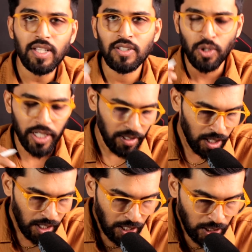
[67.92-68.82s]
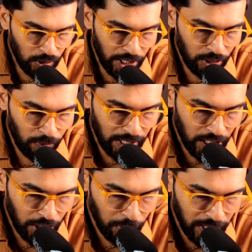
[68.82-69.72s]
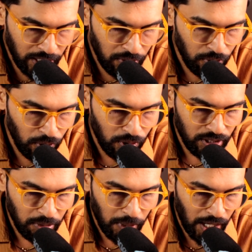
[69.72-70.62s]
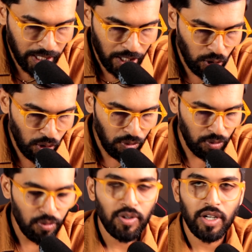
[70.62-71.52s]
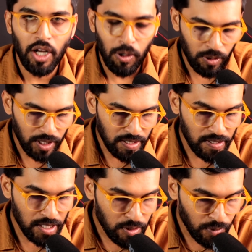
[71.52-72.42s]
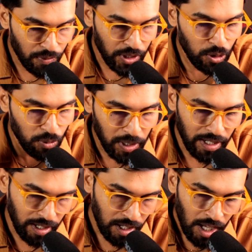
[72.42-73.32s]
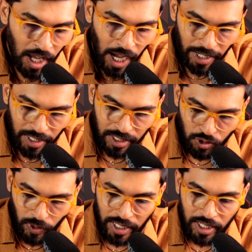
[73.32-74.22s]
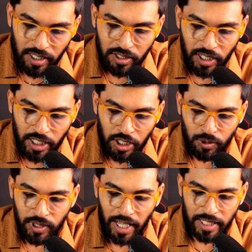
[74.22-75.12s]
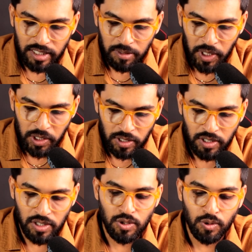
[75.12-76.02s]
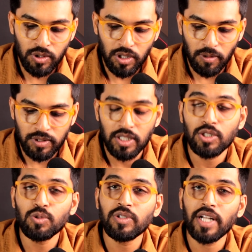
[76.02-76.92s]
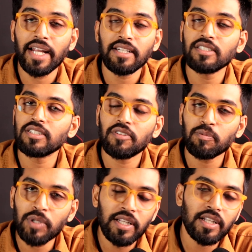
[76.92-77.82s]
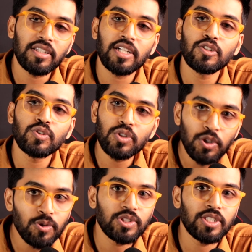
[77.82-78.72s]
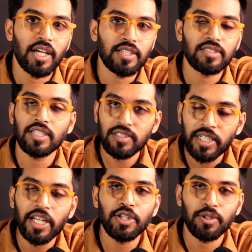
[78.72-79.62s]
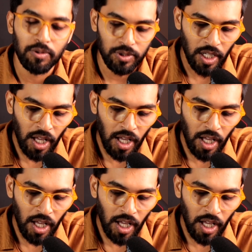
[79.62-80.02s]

Sorry. So in 2024, the market of cloud is 652 billion. And in 2032, the estimation is 2,297 billion. That is huge, guys. That is really huge.